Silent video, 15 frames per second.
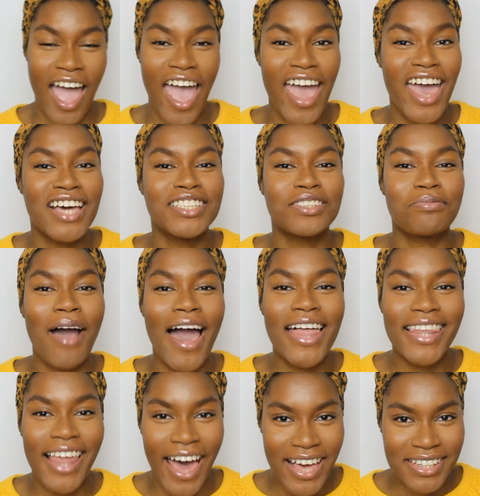And my
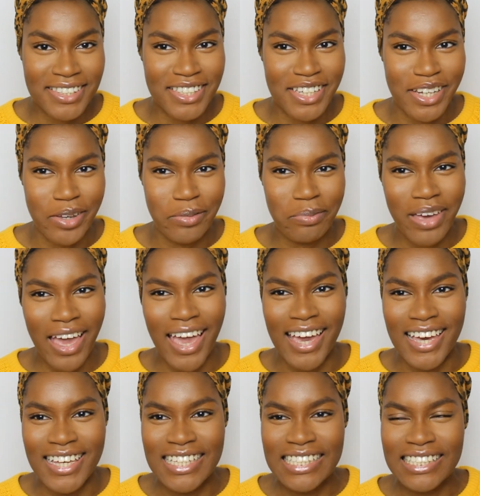last tip
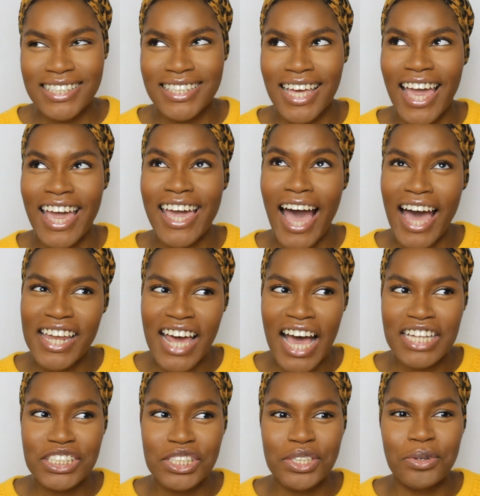is, it kind of
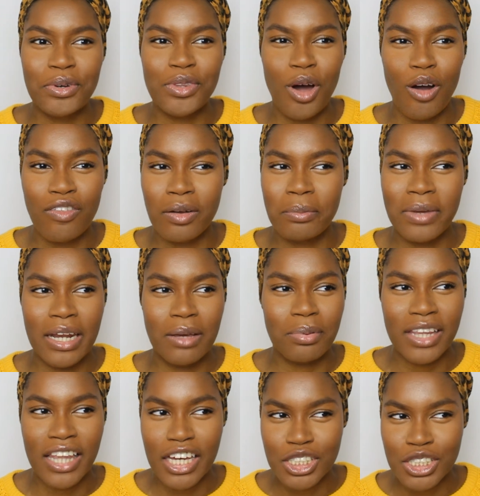has to do with over
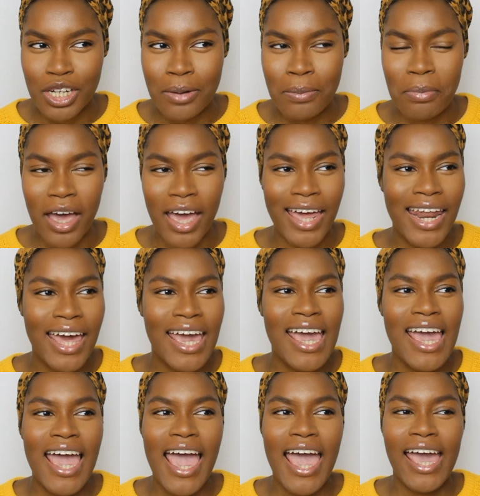manipulation, but
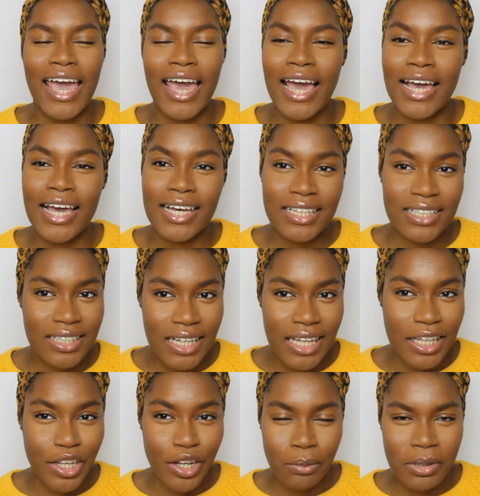
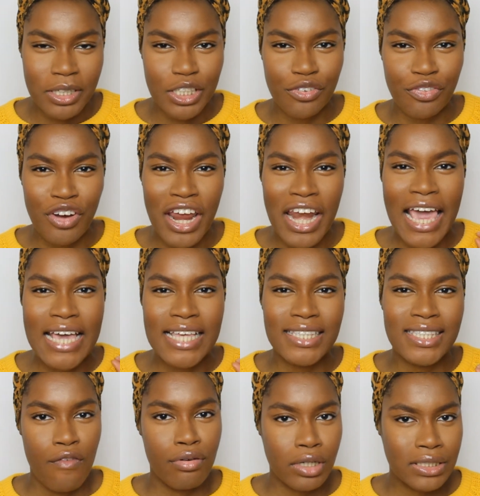a little bit different.
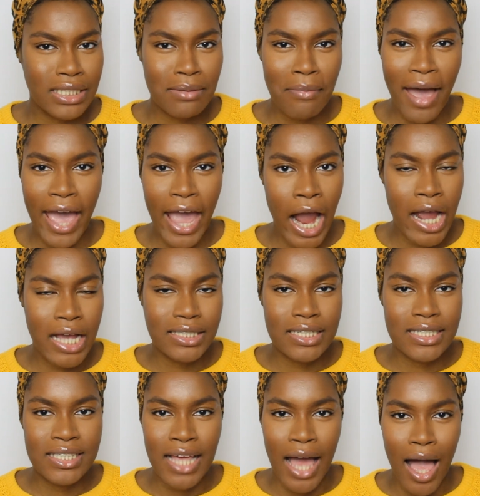It's forcing my hair
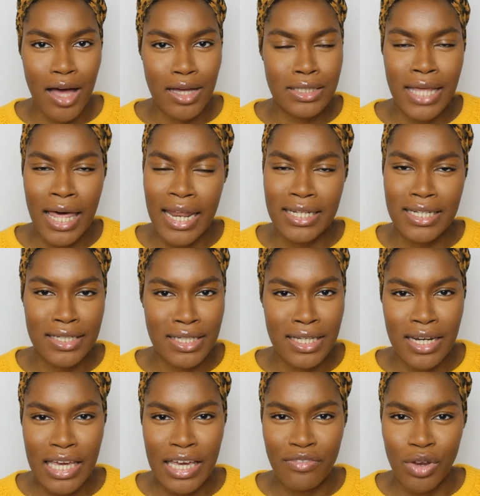into styles that it
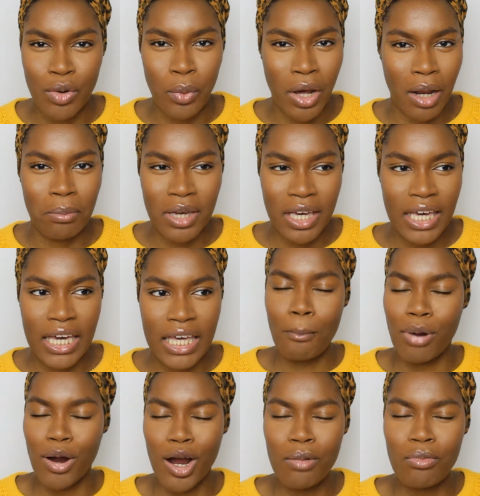doesn't even to be in.
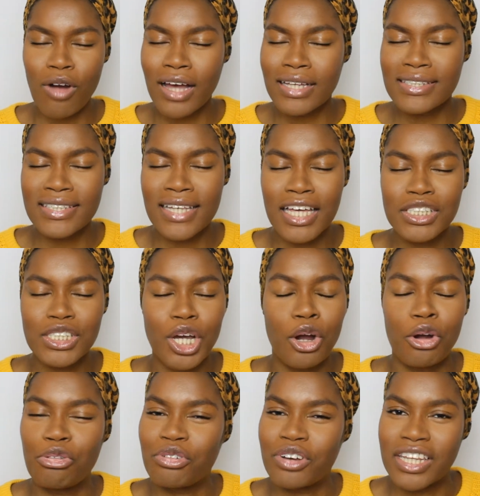Perm rod sets
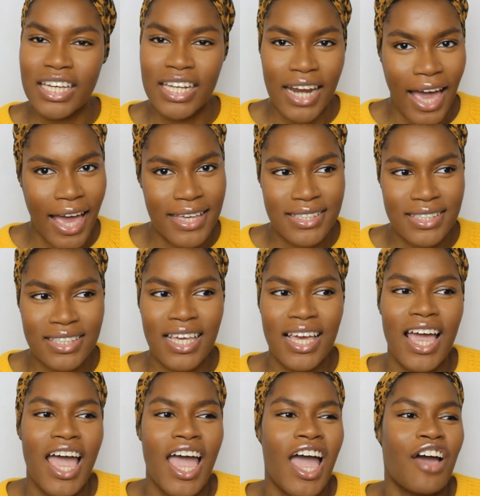are really nice.
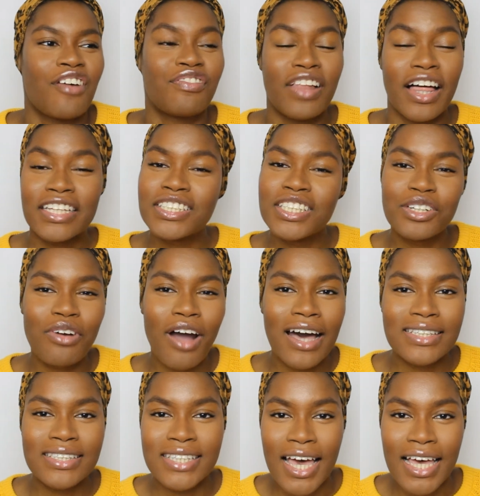Flexi
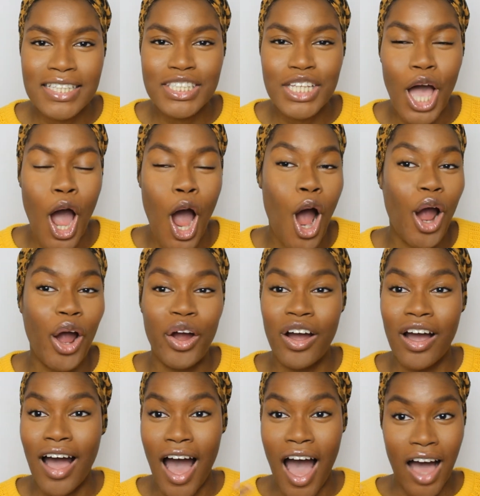rod sets
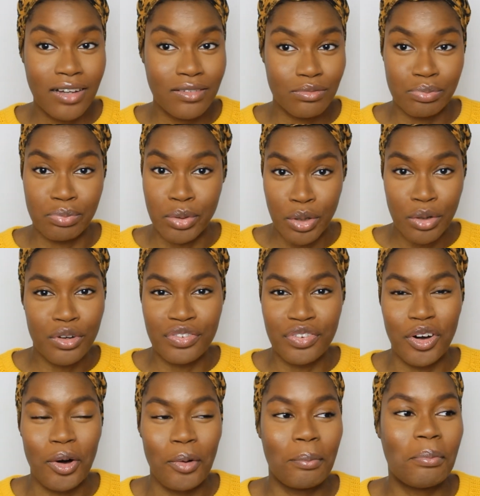are
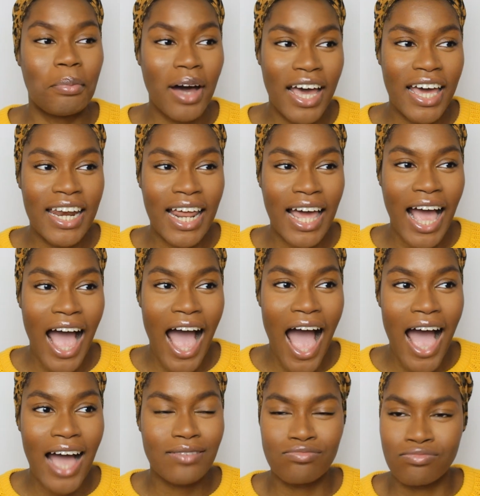beautiful, but
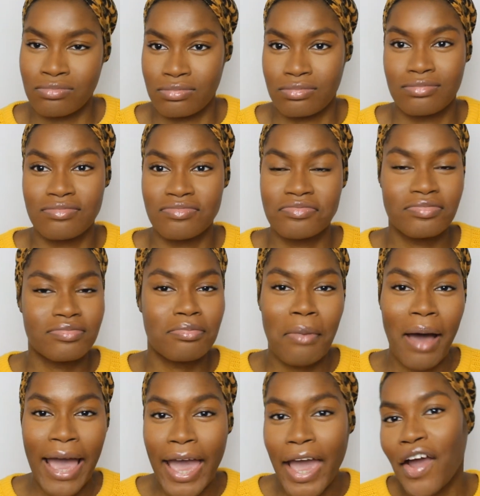
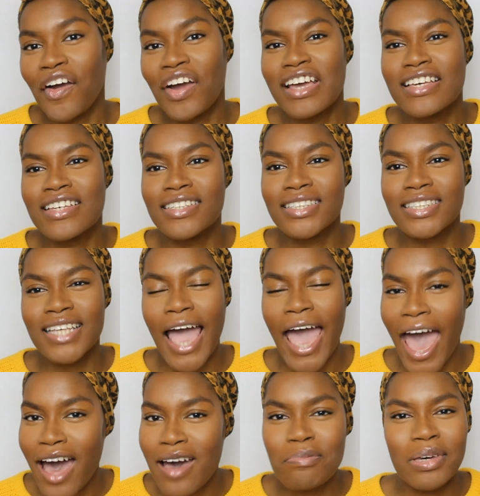my hair is
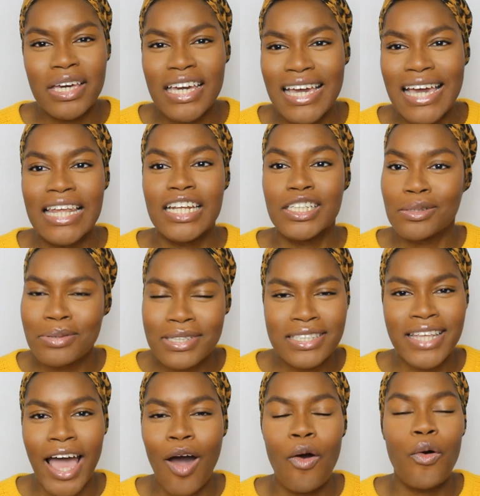happy in a
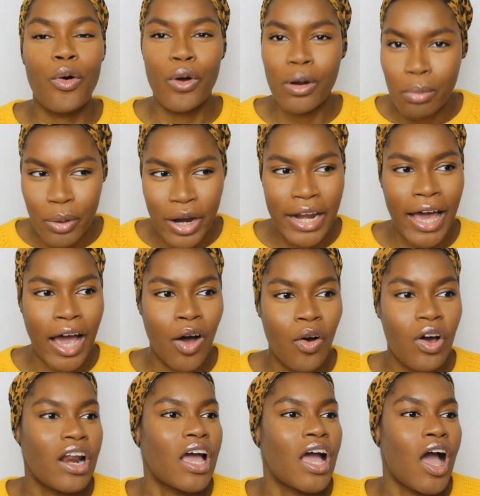twist out or a braid
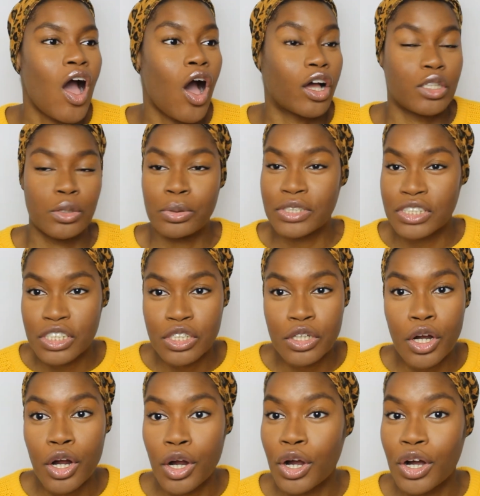out, a twist and
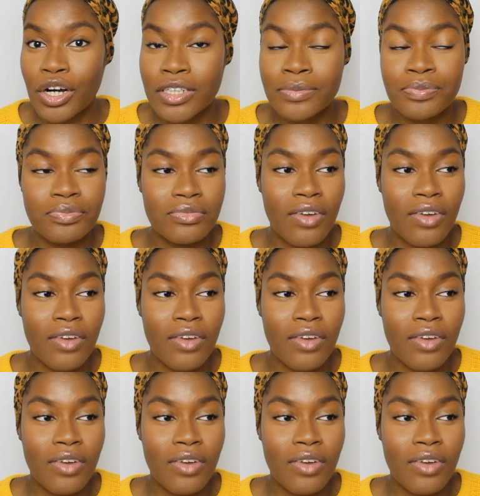curl,